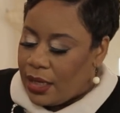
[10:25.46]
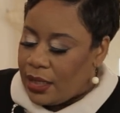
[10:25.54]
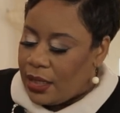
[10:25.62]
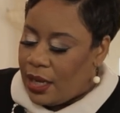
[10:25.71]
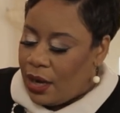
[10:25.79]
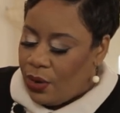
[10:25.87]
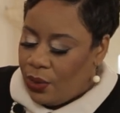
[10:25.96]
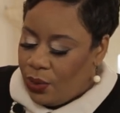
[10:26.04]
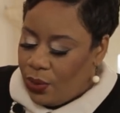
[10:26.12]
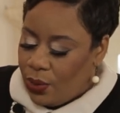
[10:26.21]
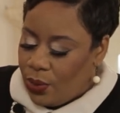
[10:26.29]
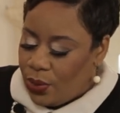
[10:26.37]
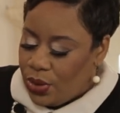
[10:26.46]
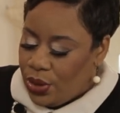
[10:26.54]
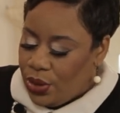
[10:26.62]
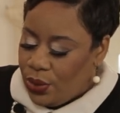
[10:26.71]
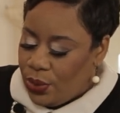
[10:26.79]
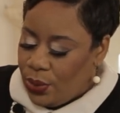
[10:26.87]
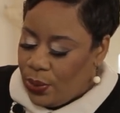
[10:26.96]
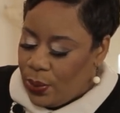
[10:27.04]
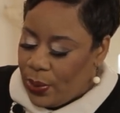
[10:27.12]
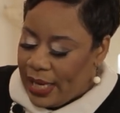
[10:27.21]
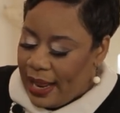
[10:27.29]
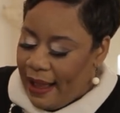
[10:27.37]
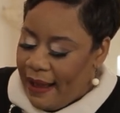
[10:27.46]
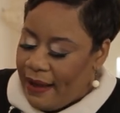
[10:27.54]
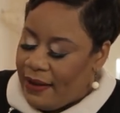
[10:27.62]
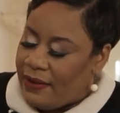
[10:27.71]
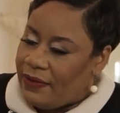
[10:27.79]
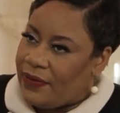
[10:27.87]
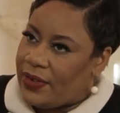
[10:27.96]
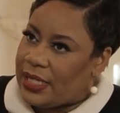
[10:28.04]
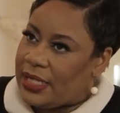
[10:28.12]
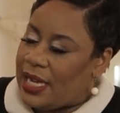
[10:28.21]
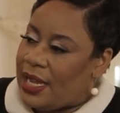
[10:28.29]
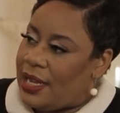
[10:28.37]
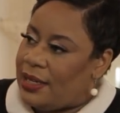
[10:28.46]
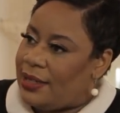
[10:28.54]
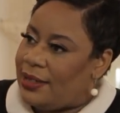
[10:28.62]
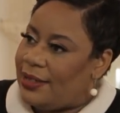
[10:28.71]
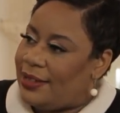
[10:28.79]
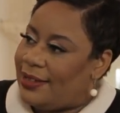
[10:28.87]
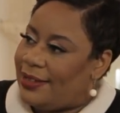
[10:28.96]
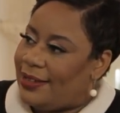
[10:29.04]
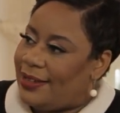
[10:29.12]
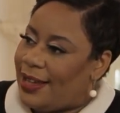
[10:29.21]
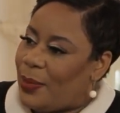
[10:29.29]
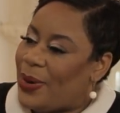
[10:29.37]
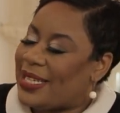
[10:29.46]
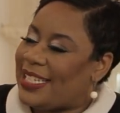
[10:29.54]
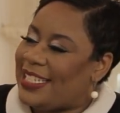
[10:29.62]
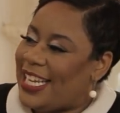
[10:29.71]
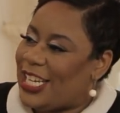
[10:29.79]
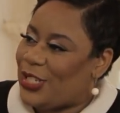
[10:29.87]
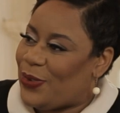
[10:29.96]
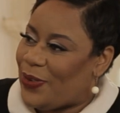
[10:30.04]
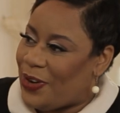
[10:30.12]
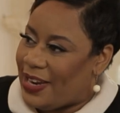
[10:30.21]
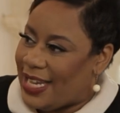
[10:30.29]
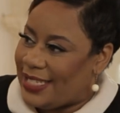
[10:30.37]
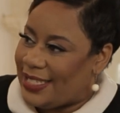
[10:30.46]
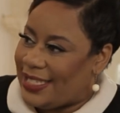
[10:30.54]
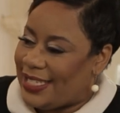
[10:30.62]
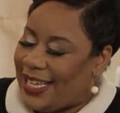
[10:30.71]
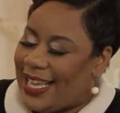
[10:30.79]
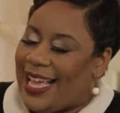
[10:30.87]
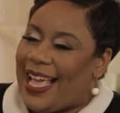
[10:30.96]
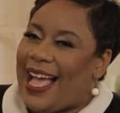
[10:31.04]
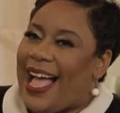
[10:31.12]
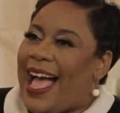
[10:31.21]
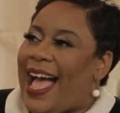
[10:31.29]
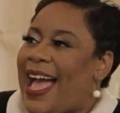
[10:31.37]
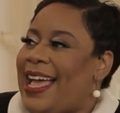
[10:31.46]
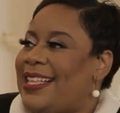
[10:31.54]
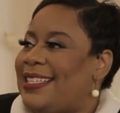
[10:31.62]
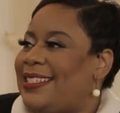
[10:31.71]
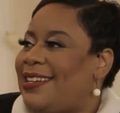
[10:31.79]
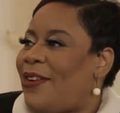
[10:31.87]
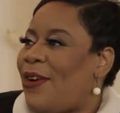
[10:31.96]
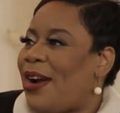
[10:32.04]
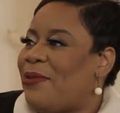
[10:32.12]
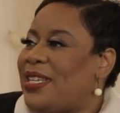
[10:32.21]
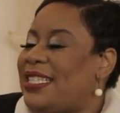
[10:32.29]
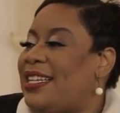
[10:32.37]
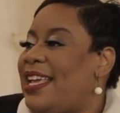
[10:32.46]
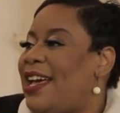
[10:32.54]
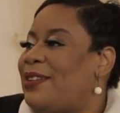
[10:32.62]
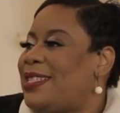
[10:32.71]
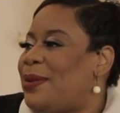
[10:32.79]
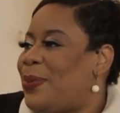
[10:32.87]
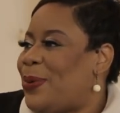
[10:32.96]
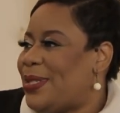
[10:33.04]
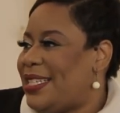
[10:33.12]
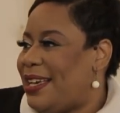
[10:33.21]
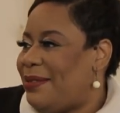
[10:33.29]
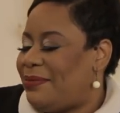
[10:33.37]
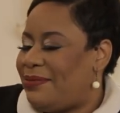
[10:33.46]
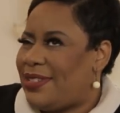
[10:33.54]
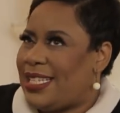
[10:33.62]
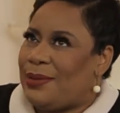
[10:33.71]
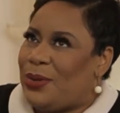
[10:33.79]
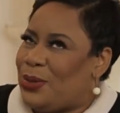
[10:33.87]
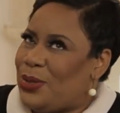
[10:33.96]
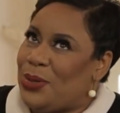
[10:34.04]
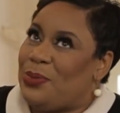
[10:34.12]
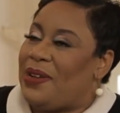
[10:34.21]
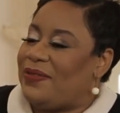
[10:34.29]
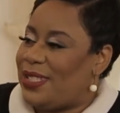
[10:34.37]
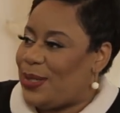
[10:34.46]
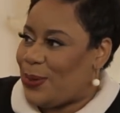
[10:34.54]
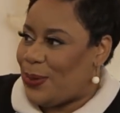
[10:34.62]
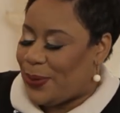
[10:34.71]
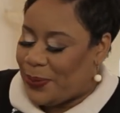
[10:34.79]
Now, you would have done a presentation for us at our recently held symposium just mm-hmm. about 2 months ago.